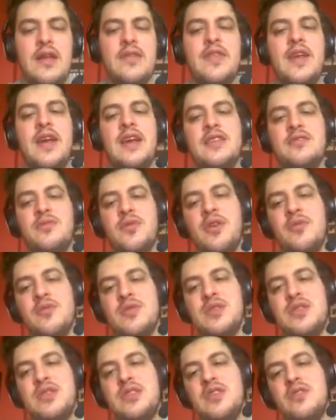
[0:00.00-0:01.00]
that's what I
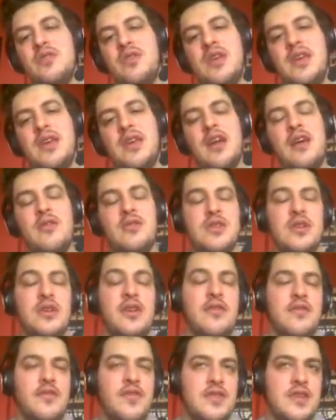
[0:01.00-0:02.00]
was doing. I was
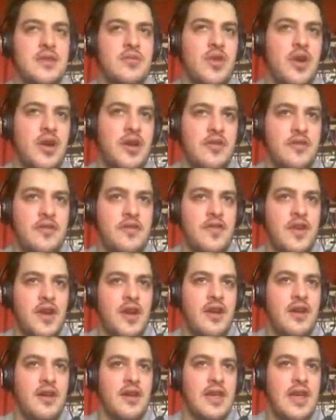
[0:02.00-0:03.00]
looking for some kind of
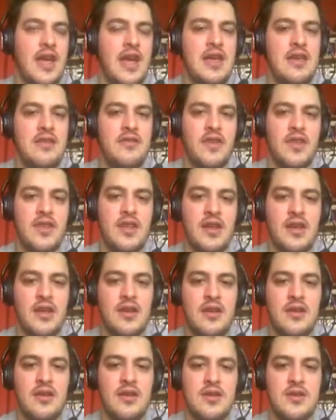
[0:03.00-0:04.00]
uh, cave, I think.
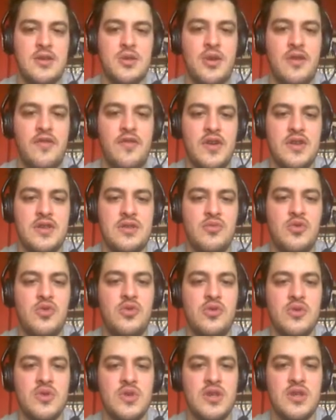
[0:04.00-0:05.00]
Try and find some
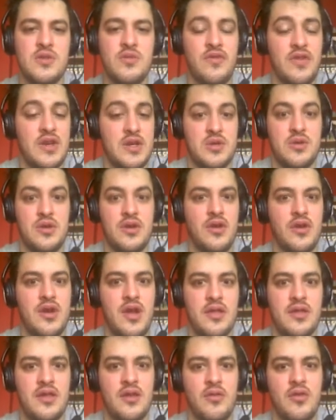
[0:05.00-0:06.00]
ores, because we've literally got
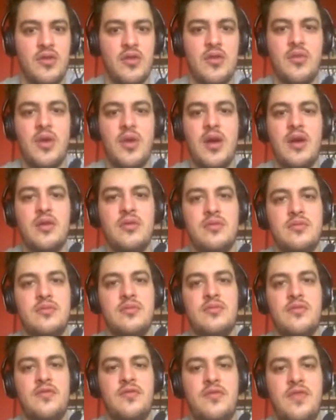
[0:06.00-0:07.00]
nothing. We've got about
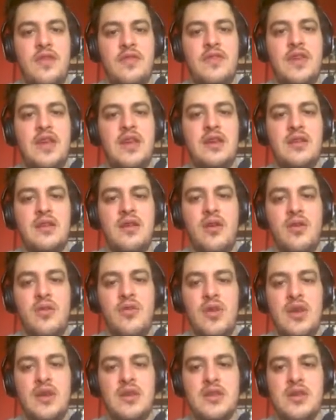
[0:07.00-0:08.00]
15
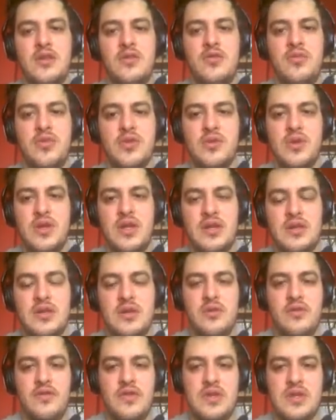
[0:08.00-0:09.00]
coal in total between the
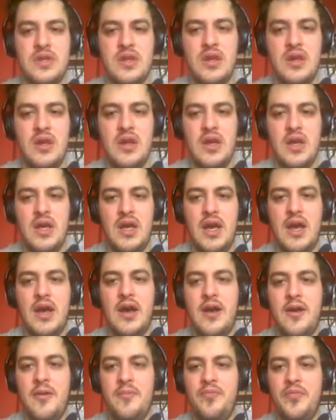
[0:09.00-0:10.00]
two of us.
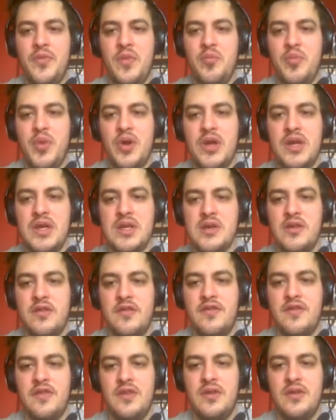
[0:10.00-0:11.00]
Um, Bunky's
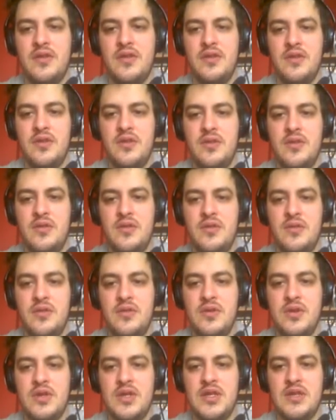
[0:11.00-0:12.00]
off
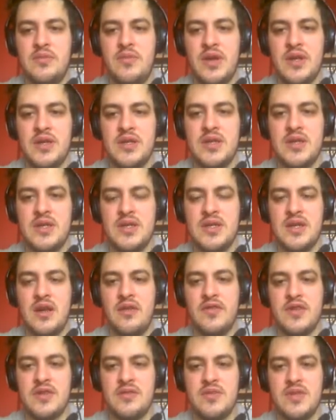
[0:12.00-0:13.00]
she's managed to
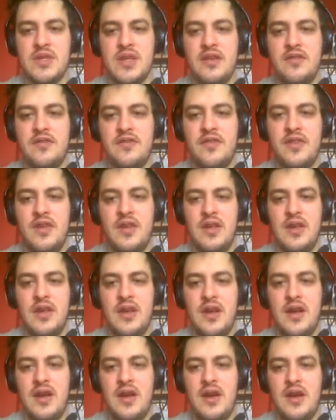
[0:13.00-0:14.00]
discover some stuff.
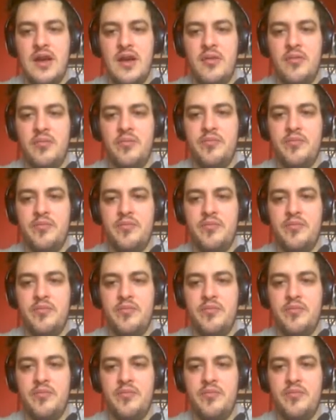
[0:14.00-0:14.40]
Um,